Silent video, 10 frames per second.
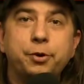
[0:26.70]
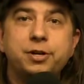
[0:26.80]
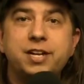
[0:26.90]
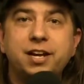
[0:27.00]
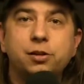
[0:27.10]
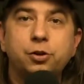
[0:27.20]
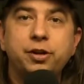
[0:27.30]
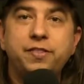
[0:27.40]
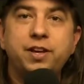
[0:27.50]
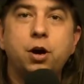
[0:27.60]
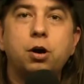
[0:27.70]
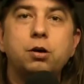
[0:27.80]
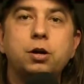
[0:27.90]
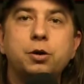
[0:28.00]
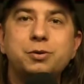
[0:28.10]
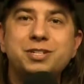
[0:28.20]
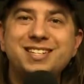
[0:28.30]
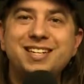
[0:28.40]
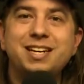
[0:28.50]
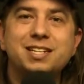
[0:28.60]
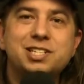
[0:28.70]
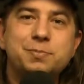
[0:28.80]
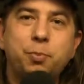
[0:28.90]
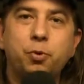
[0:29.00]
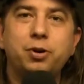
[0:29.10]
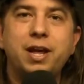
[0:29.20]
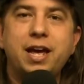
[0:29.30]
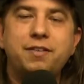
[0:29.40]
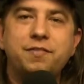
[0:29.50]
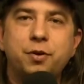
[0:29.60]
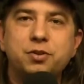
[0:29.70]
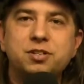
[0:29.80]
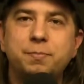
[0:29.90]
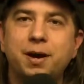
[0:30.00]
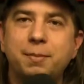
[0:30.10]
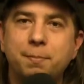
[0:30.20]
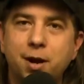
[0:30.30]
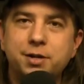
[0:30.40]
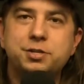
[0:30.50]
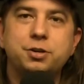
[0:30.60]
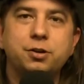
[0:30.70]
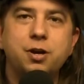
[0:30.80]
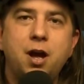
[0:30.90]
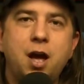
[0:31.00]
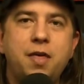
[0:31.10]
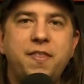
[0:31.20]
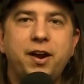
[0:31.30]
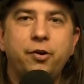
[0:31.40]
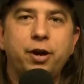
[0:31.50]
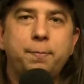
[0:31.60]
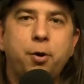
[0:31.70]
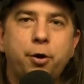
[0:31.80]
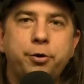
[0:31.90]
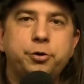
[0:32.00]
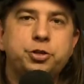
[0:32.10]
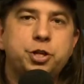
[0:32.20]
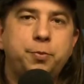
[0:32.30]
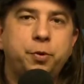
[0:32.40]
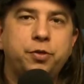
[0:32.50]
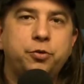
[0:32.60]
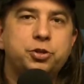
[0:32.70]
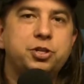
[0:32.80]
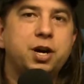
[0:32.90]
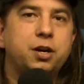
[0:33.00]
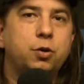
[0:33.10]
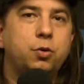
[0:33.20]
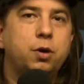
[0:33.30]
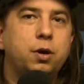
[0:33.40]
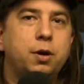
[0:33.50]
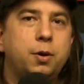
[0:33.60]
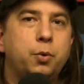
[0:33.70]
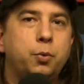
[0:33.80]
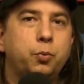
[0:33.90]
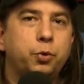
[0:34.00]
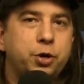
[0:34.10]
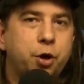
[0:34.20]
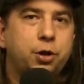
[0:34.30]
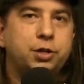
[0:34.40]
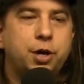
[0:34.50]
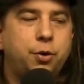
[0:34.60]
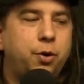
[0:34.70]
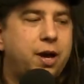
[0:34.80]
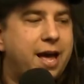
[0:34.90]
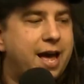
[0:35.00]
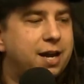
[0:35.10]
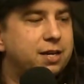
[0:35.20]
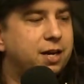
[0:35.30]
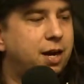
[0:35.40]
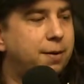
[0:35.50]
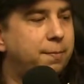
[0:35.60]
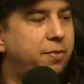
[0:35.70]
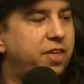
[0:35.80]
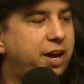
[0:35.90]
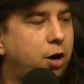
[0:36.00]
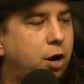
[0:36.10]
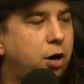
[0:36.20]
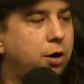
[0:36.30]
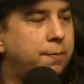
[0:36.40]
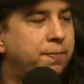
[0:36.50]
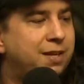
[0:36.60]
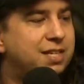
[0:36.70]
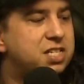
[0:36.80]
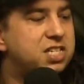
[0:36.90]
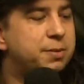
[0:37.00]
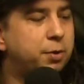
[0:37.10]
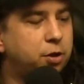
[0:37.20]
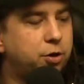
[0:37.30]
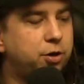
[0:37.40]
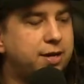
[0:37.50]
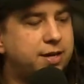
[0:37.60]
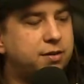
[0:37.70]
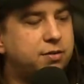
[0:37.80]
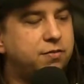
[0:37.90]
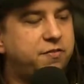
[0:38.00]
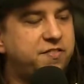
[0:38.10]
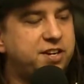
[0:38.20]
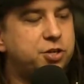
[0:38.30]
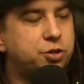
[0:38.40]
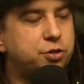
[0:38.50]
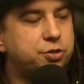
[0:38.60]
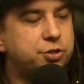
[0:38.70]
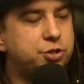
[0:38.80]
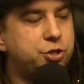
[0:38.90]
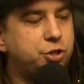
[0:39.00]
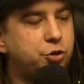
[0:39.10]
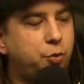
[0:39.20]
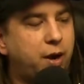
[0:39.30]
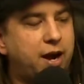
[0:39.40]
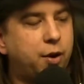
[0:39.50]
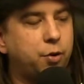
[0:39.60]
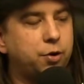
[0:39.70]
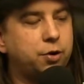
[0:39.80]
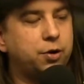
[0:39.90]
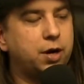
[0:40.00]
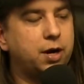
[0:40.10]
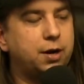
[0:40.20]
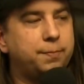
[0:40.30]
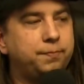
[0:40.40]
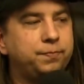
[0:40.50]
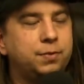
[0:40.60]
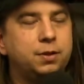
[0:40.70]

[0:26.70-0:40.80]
we're going to take a look at the ROC Sport headphones by Monster. They are a partnership with Cristiano Ronaldo, and um, they are similar in features to our um,